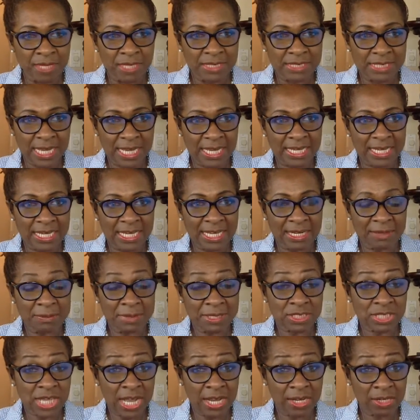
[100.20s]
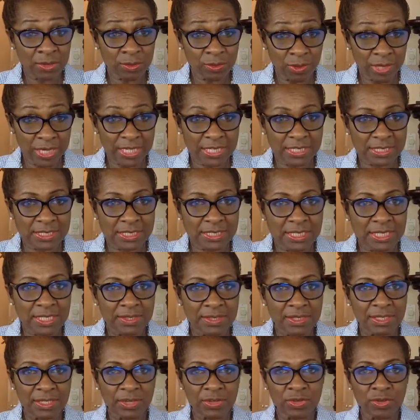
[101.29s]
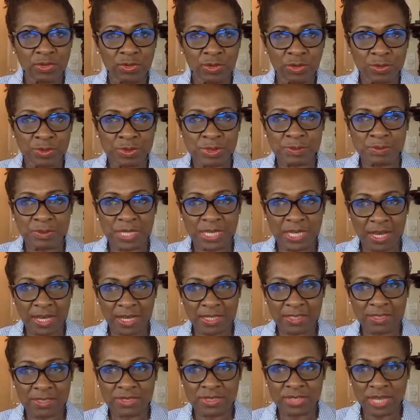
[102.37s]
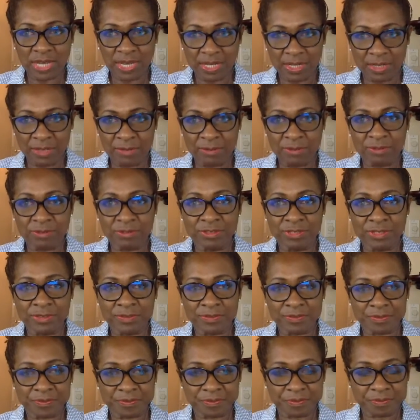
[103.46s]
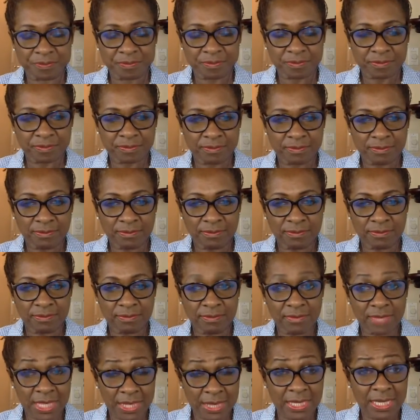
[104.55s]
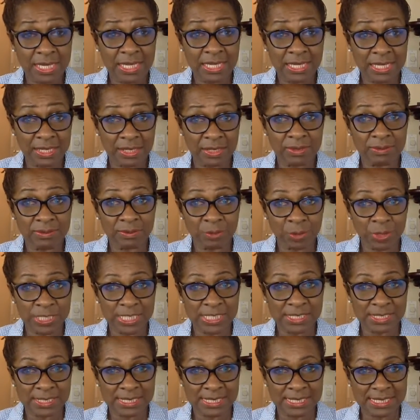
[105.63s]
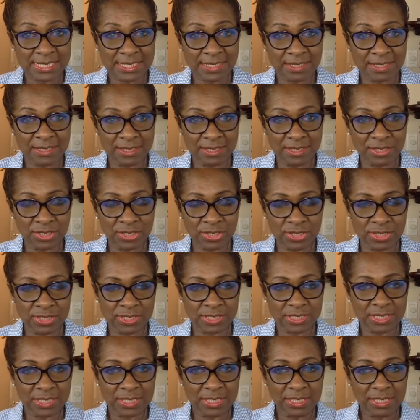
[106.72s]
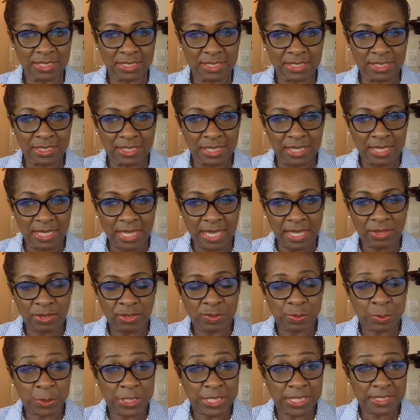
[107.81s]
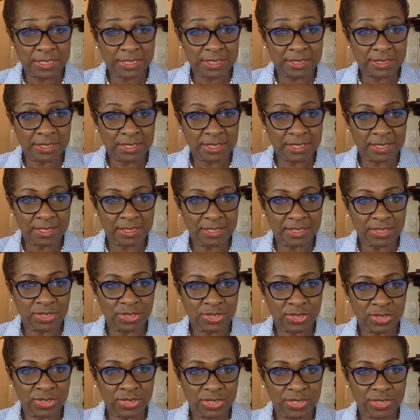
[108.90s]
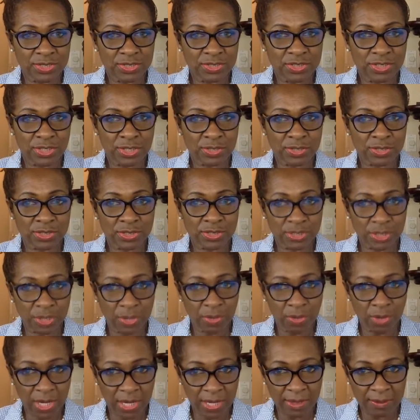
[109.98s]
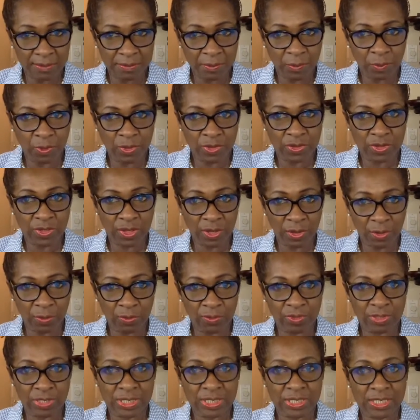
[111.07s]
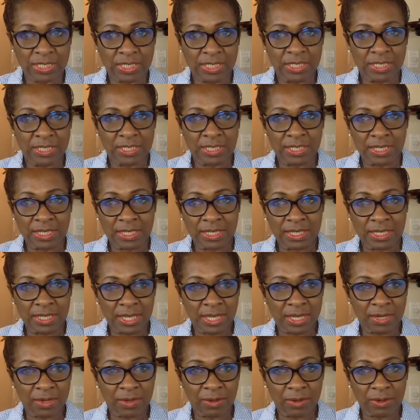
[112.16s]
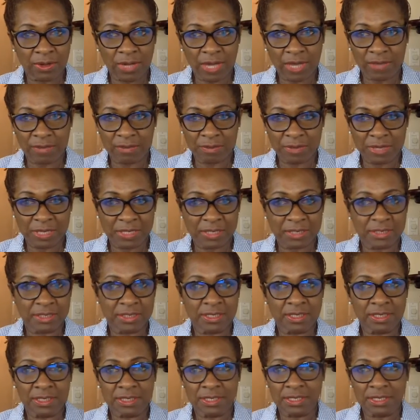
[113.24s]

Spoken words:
dying at a much higher rate than other groups because of the pre-existing conditions. And those pre-existing conditions didn't just show up with COVID. There have been